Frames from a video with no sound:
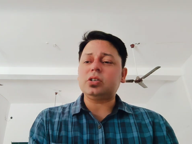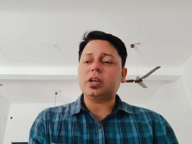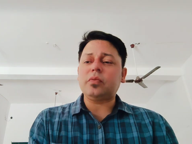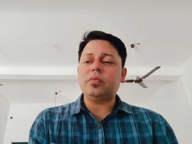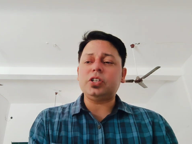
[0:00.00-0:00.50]

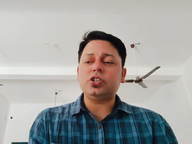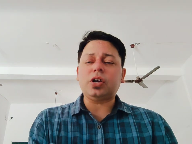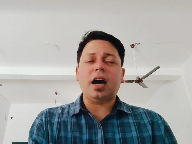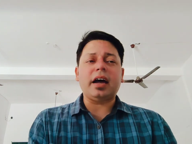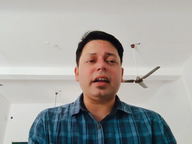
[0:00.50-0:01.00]
okay, which
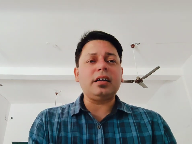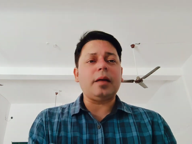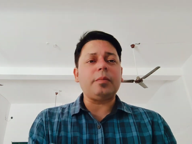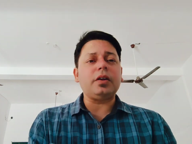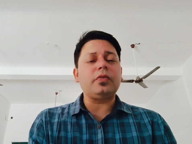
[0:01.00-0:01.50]
are
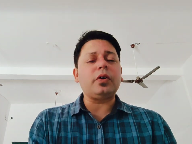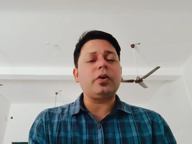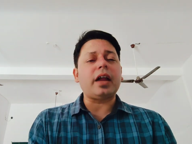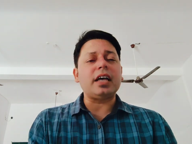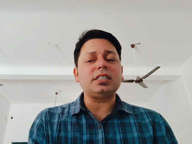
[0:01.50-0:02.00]
adapted for
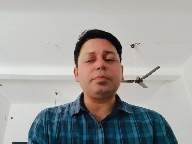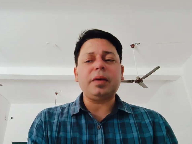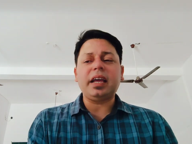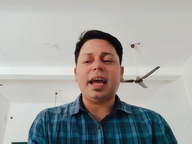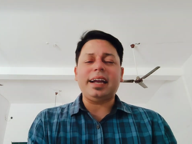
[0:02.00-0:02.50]

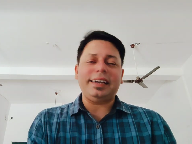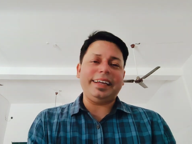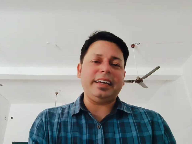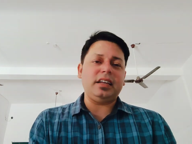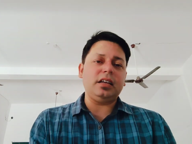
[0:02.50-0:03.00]
grasping and
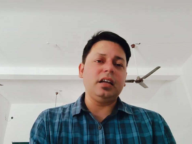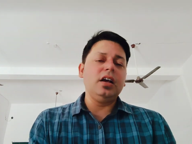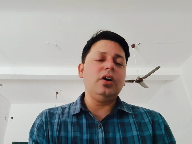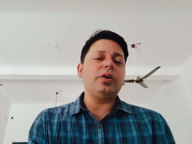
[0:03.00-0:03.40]
tearing.